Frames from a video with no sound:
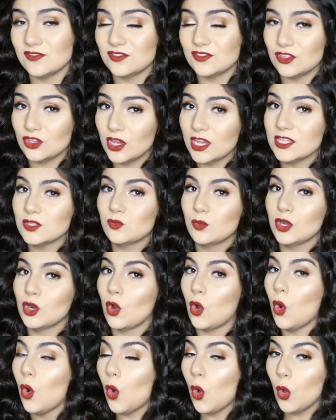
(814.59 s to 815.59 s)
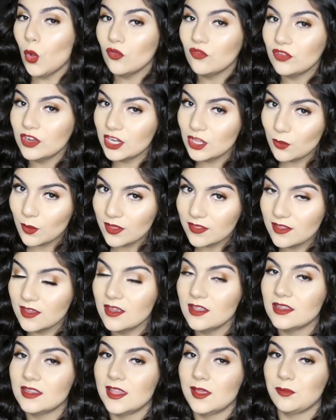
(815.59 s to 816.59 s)
If you guys want a whole video on
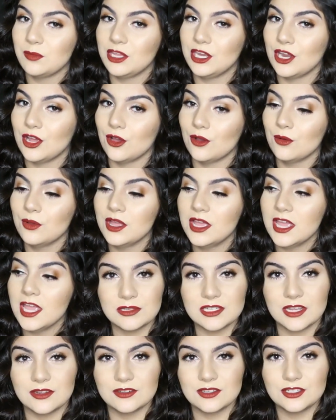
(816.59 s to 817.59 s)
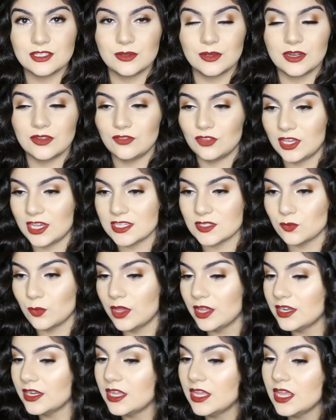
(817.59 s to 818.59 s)
that, let me know. I'm down to do it if you guys
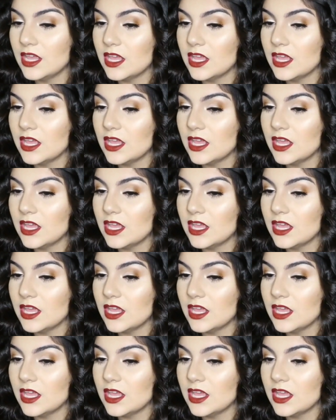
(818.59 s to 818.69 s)
want.